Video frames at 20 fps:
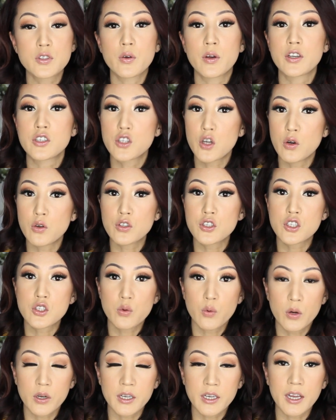So I chose
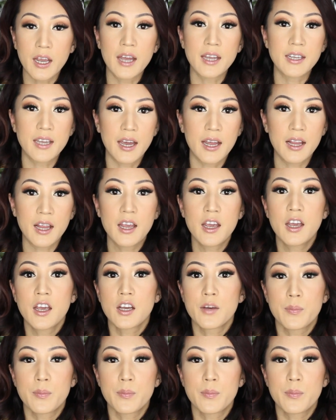20 again